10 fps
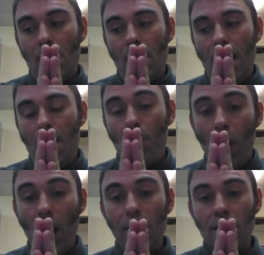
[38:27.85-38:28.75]
uh,
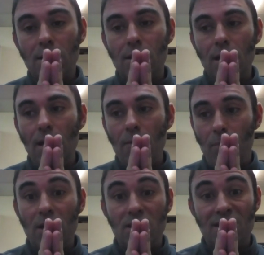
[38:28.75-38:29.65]
minus the
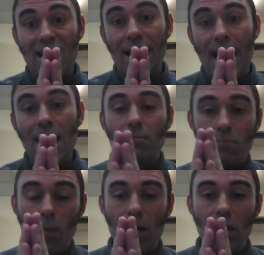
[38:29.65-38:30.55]
because it's secondhand
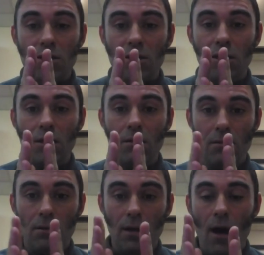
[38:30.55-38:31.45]
minus the
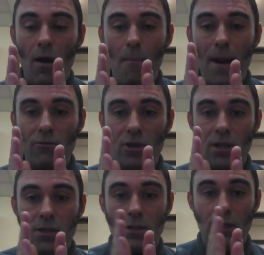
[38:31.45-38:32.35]
yeah, amount
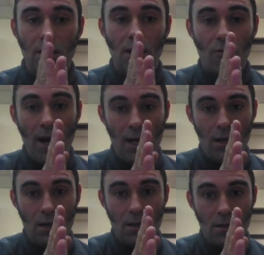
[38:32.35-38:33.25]
degradation
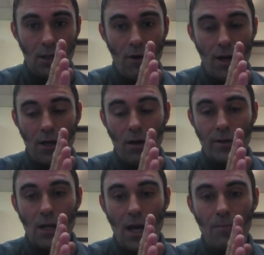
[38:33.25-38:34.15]
degraded degraded over
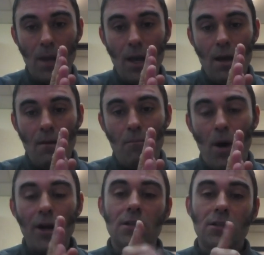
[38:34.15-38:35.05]
time,
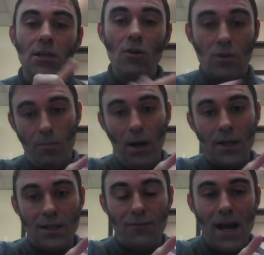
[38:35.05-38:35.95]
minus the
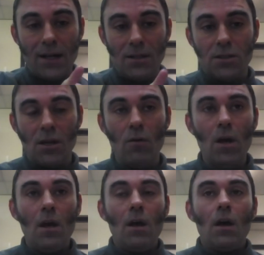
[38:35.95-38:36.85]
usability factor. So
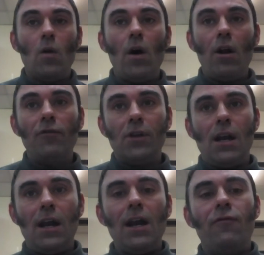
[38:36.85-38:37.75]
quite often
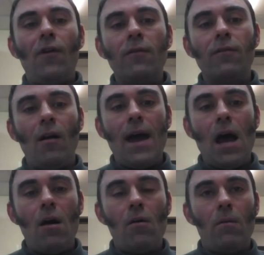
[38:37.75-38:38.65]
an 85 kilowatt
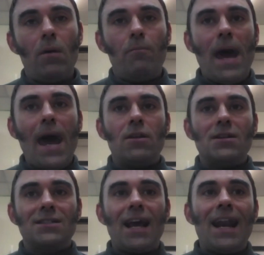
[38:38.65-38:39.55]
hour pack
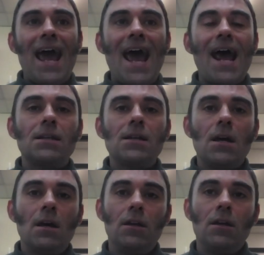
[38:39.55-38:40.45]
that's second hand
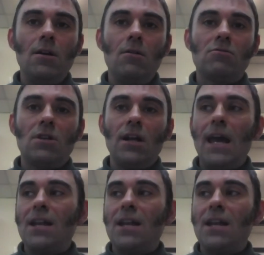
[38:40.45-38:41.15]
usually